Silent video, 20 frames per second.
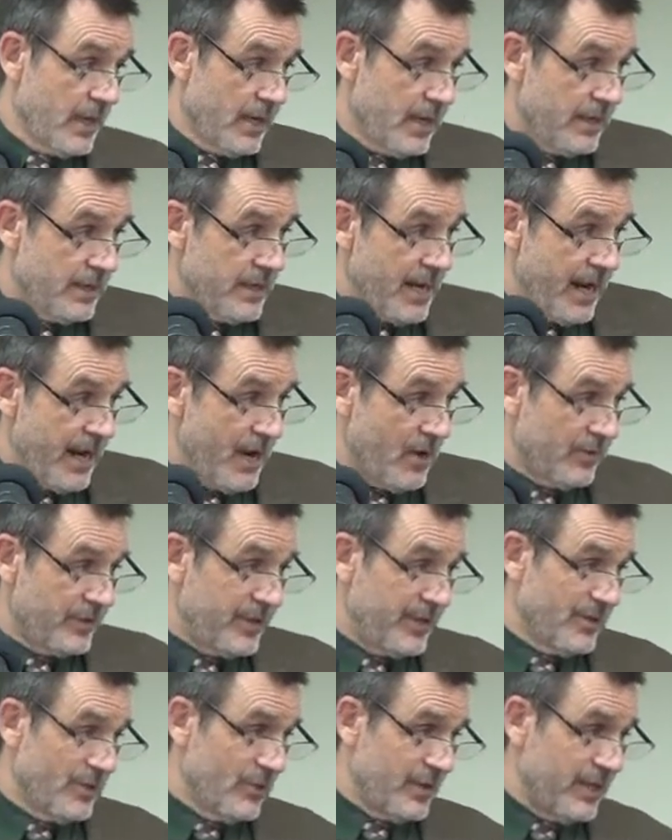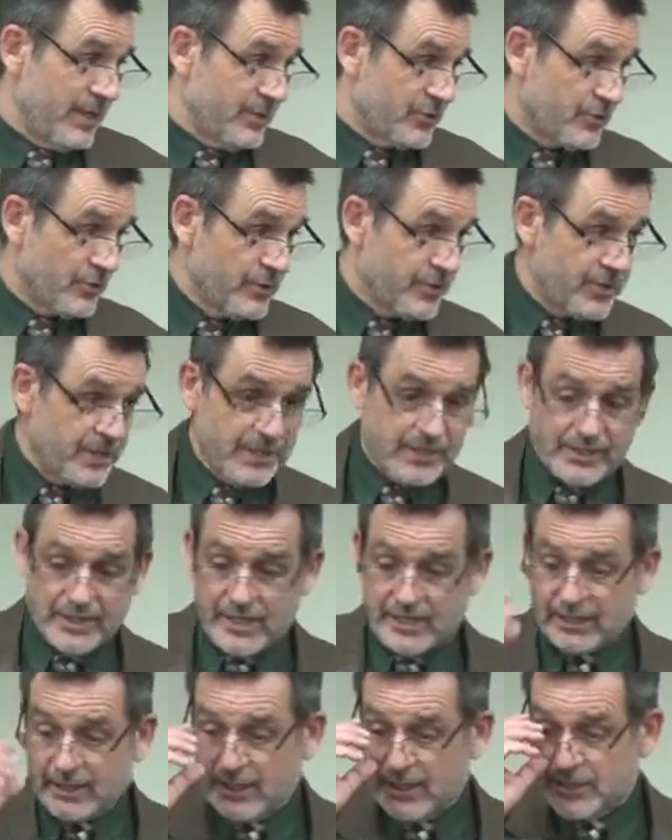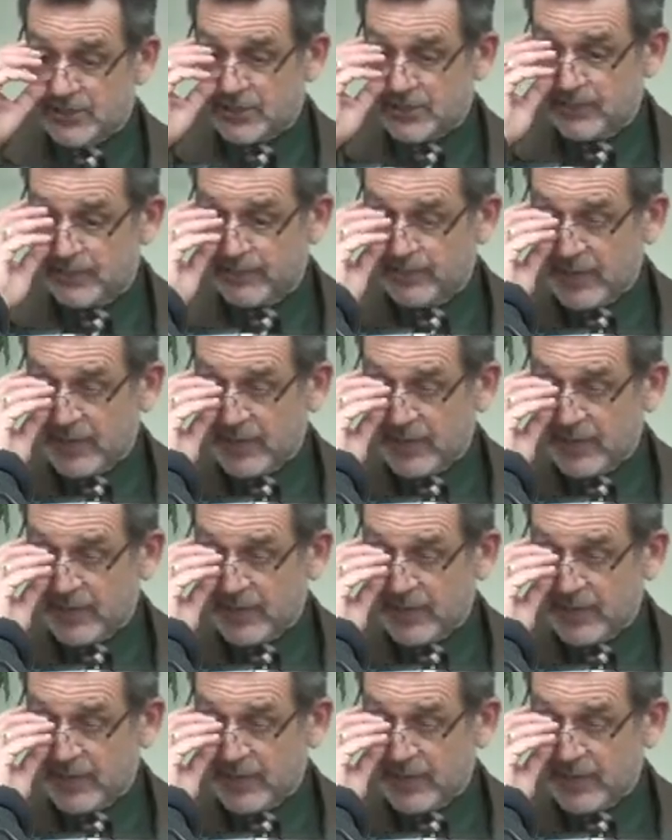Now, you know, an interesting thing is,